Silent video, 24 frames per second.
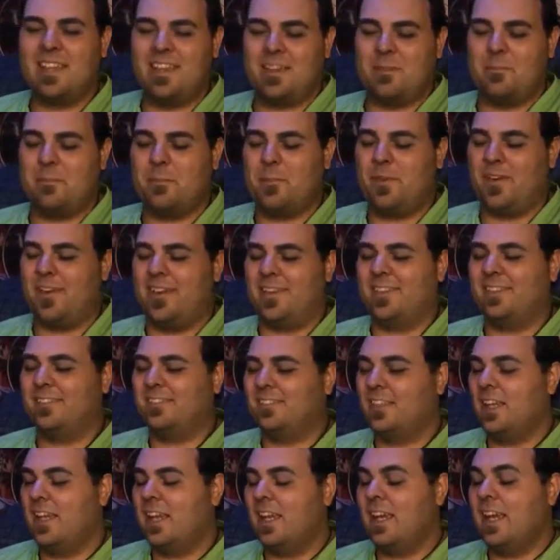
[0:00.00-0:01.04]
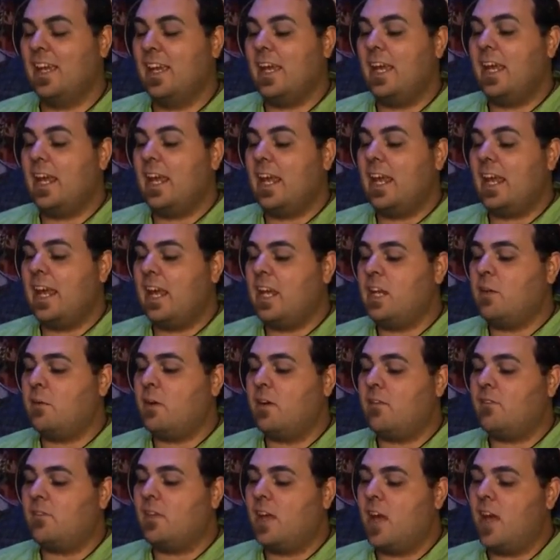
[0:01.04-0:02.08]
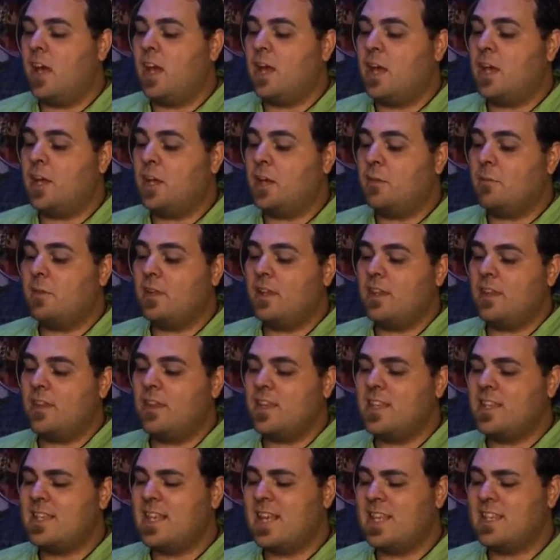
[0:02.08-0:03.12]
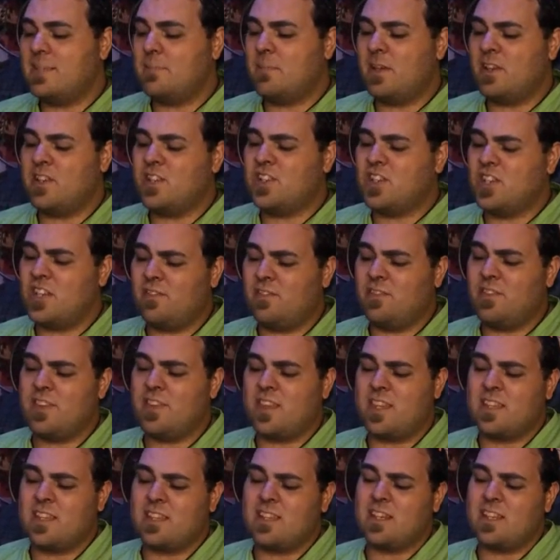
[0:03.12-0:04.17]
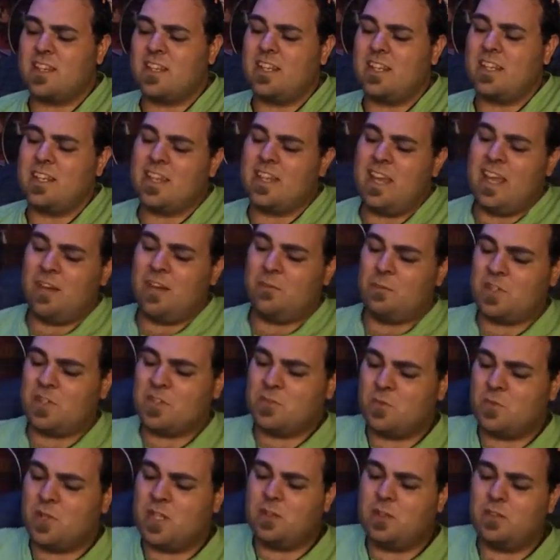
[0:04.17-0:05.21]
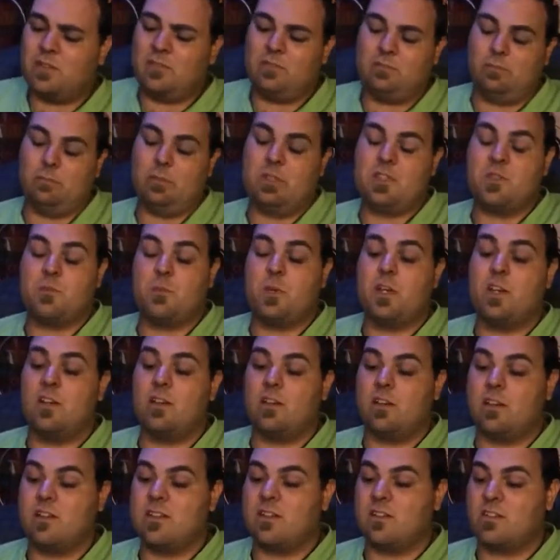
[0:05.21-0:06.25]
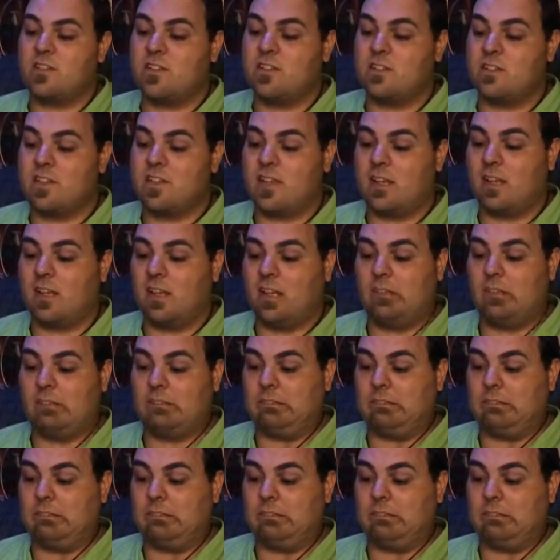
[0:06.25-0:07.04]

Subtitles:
But anyway, this has a bunch of different things in it, and what's weird is there's like